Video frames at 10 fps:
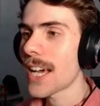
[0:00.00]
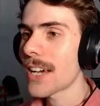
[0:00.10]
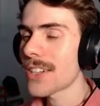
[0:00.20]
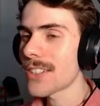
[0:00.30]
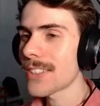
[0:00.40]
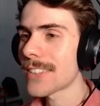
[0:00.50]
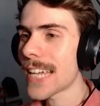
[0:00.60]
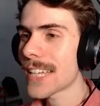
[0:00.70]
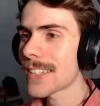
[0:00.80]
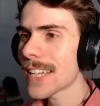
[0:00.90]
and
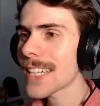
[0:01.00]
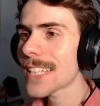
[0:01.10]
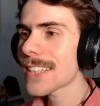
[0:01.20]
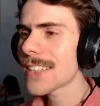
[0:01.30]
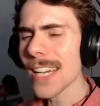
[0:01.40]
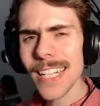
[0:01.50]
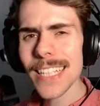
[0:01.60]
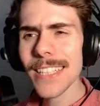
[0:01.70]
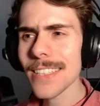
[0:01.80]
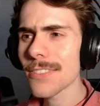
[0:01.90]
then a
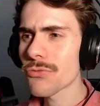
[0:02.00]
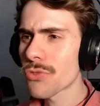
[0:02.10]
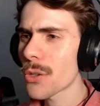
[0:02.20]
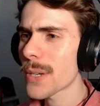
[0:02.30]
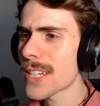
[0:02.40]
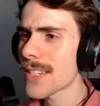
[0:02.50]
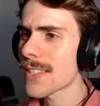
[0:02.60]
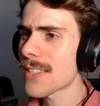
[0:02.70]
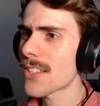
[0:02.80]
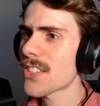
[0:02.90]
little
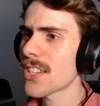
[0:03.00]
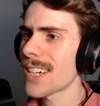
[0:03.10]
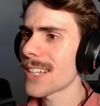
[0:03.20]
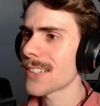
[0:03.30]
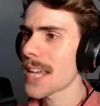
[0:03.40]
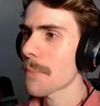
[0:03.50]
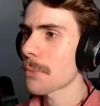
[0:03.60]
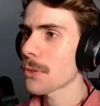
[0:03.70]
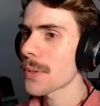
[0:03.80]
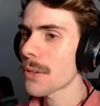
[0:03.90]
ruins style
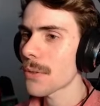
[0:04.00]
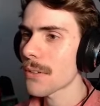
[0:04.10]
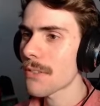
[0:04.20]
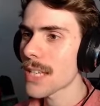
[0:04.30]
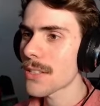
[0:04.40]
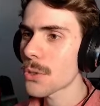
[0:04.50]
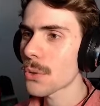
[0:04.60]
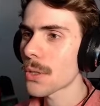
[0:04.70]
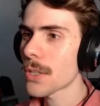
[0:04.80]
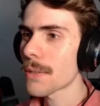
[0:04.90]
temple with all of these
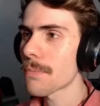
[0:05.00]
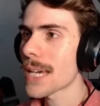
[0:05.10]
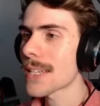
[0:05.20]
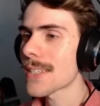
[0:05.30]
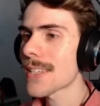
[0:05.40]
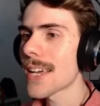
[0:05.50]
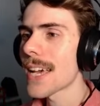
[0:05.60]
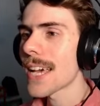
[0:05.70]
cool looking bits